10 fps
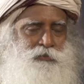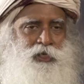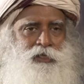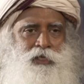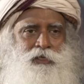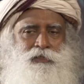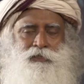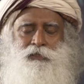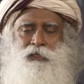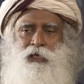so many
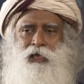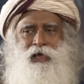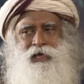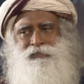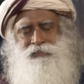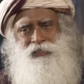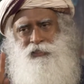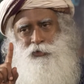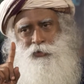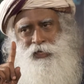things. I
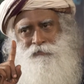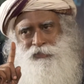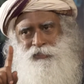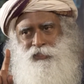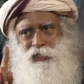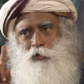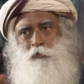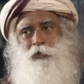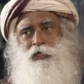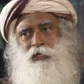still don't have a single
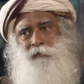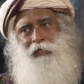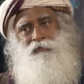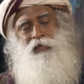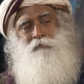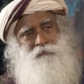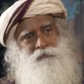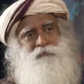opinion about them.